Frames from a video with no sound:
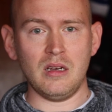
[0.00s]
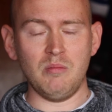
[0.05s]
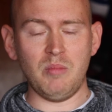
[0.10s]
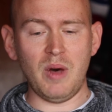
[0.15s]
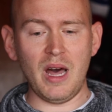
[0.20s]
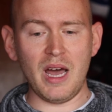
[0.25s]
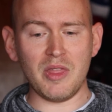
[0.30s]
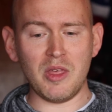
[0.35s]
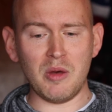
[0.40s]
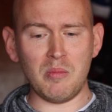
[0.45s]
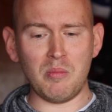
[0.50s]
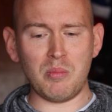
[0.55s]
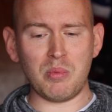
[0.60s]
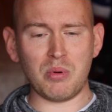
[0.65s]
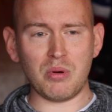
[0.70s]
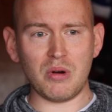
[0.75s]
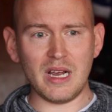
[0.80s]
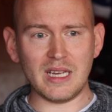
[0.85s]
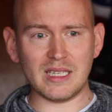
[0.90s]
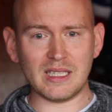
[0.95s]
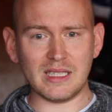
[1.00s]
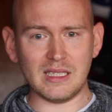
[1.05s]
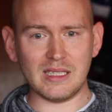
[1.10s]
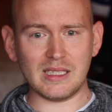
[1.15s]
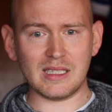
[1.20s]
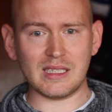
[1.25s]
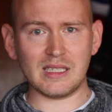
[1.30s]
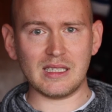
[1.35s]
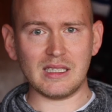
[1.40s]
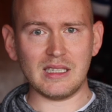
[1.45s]
by the
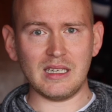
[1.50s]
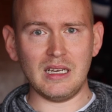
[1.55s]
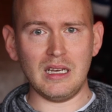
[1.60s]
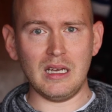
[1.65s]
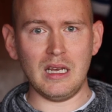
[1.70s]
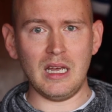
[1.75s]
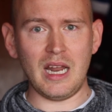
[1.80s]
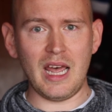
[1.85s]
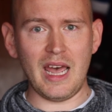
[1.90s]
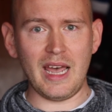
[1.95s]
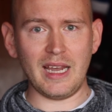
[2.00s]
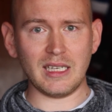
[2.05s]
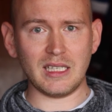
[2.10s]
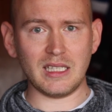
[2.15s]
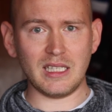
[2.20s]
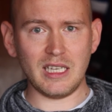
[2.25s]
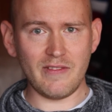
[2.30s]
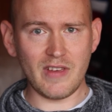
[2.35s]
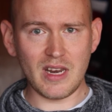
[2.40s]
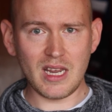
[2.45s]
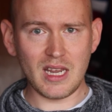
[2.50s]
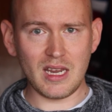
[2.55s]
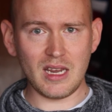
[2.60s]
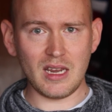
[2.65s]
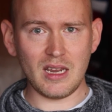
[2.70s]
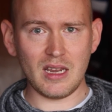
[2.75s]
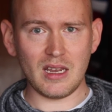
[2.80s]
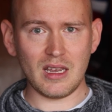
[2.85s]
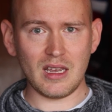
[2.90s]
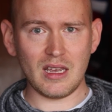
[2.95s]
presence and
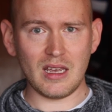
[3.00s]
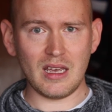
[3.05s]
activity